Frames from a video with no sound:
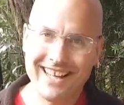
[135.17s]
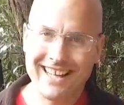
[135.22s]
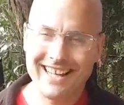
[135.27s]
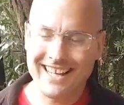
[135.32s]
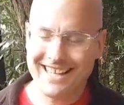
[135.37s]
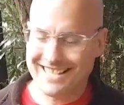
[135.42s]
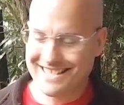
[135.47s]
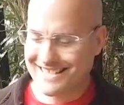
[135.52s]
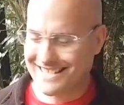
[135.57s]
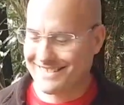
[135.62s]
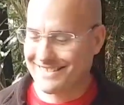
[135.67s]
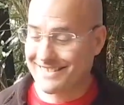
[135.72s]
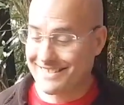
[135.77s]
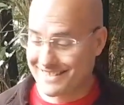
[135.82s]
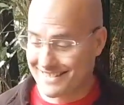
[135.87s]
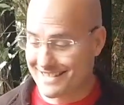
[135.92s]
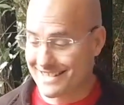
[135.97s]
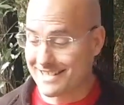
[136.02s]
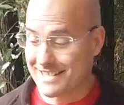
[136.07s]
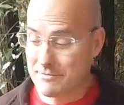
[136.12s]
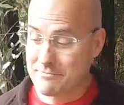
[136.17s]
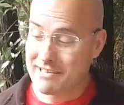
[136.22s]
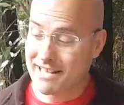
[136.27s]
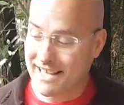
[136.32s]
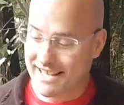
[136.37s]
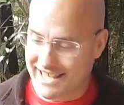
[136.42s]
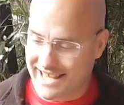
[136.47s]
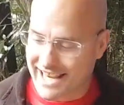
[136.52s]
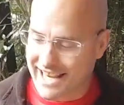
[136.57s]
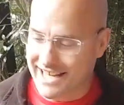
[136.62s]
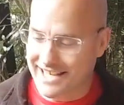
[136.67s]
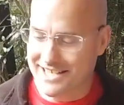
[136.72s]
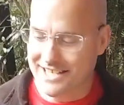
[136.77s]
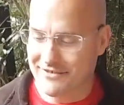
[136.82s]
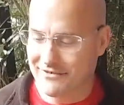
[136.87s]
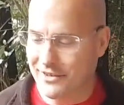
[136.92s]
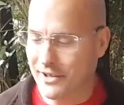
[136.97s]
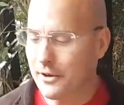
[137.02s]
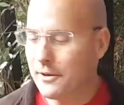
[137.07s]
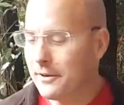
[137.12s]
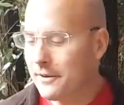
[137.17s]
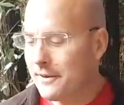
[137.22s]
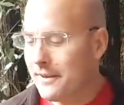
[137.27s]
It's to stimulate the energy flow.